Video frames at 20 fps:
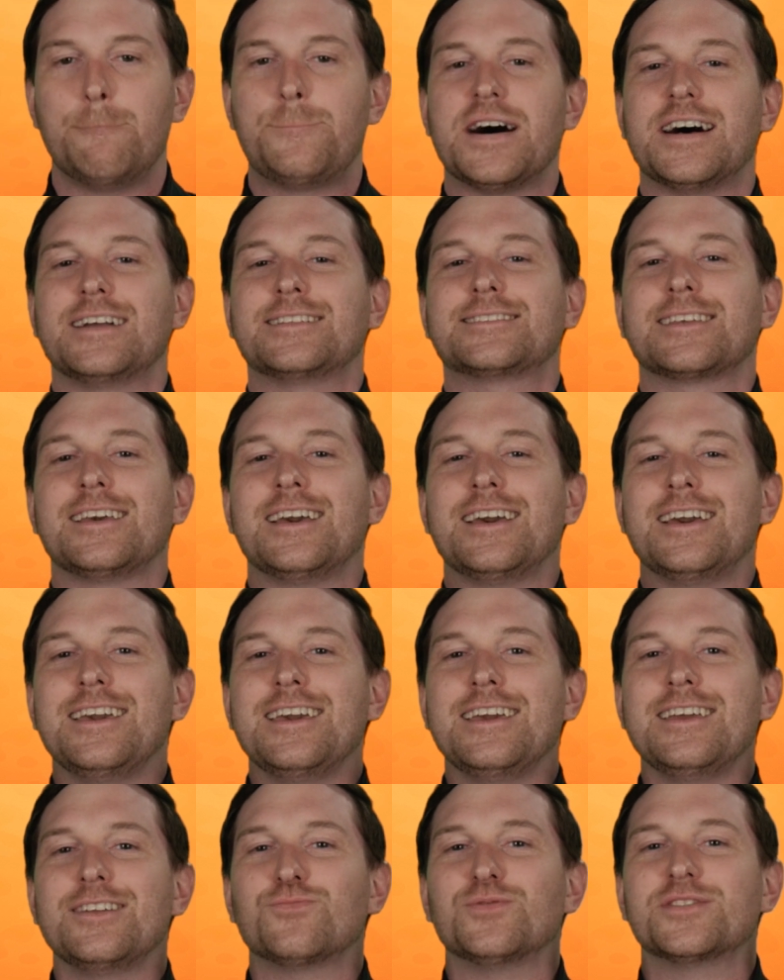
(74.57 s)
but
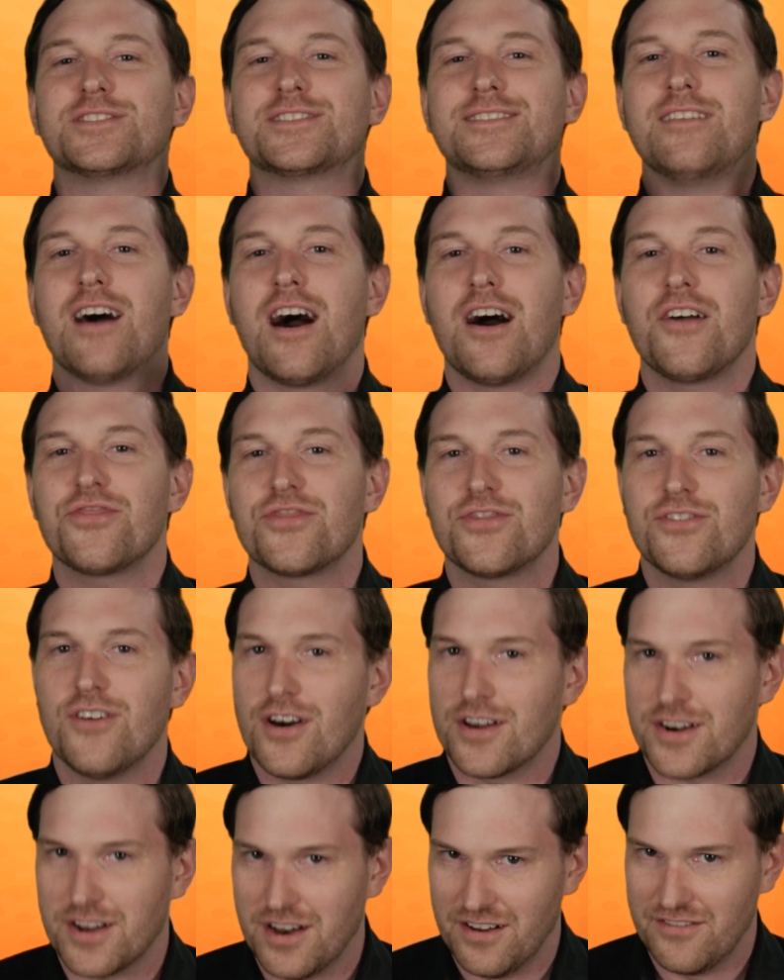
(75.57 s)
it was not
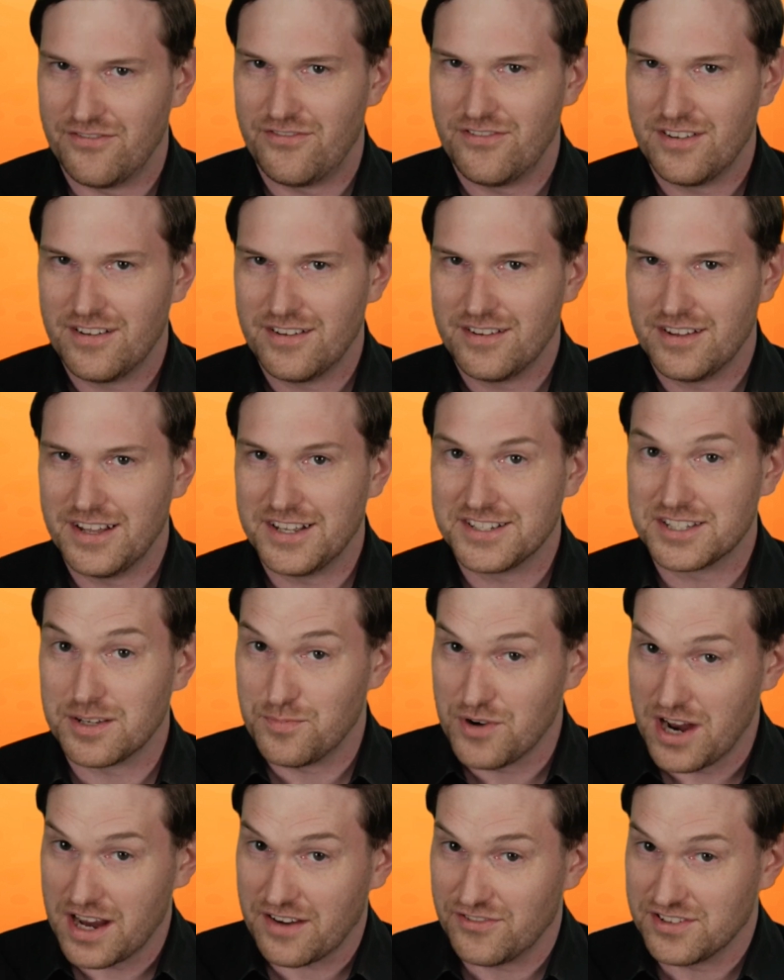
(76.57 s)
thought of as a
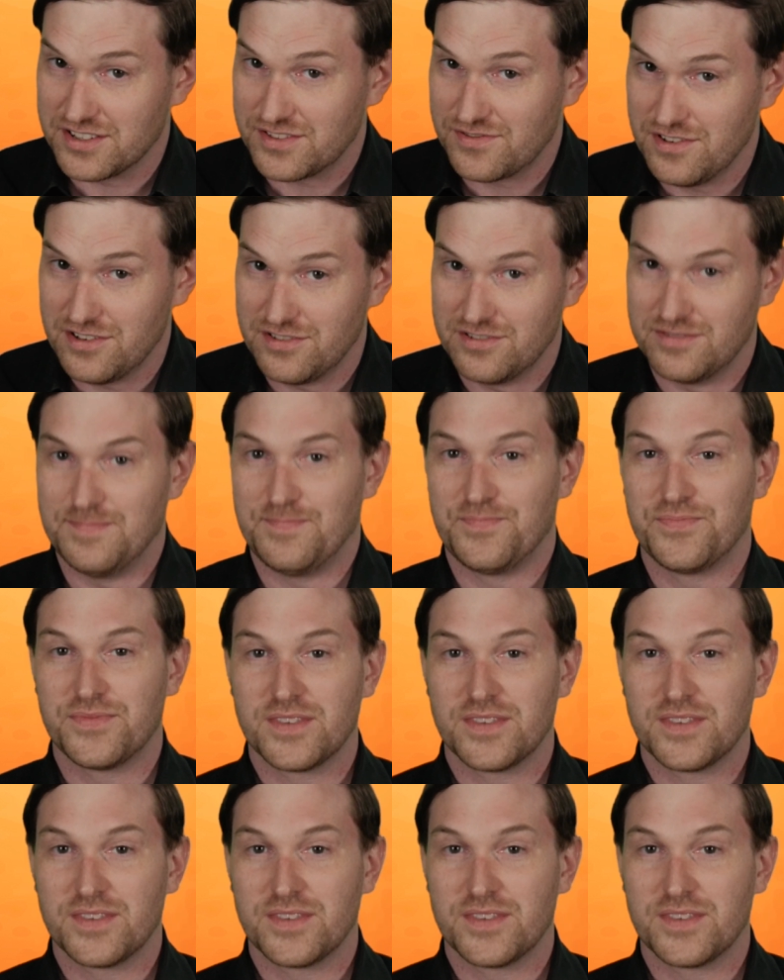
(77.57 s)
breakfast food.